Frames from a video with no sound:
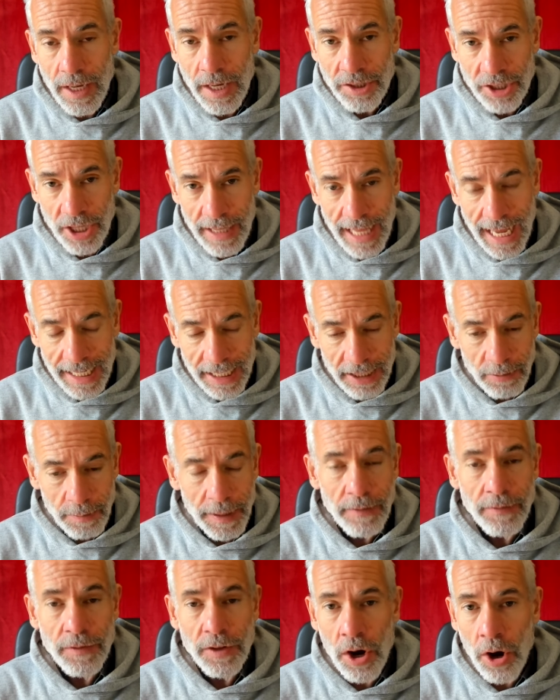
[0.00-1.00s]
So that little
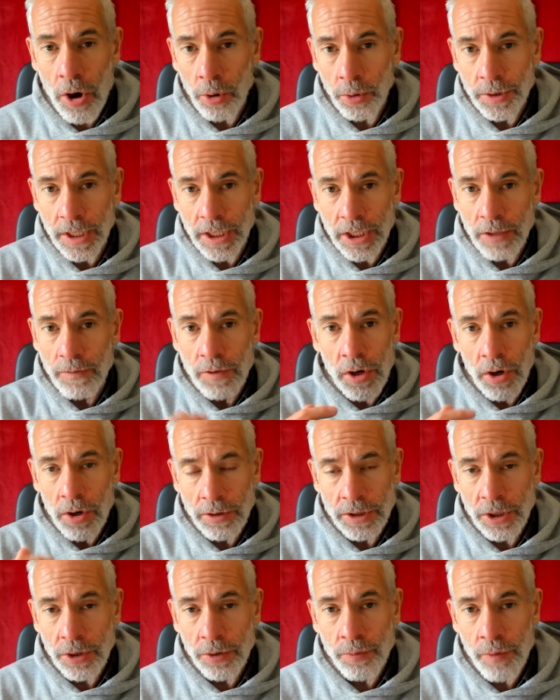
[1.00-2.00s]
bit of gold that you've
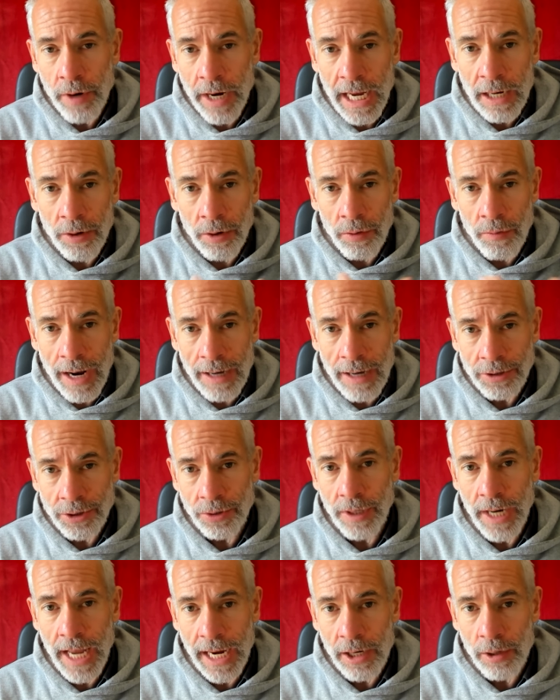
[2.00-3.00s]
got on your ring or round
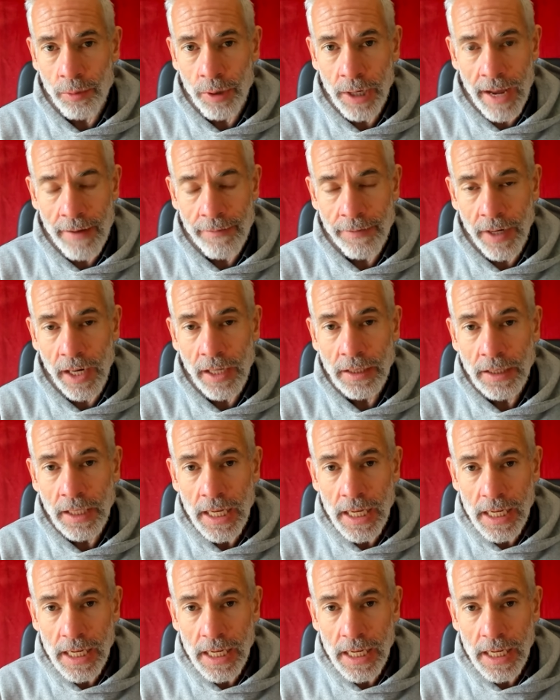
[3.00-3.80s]
your neck or whatever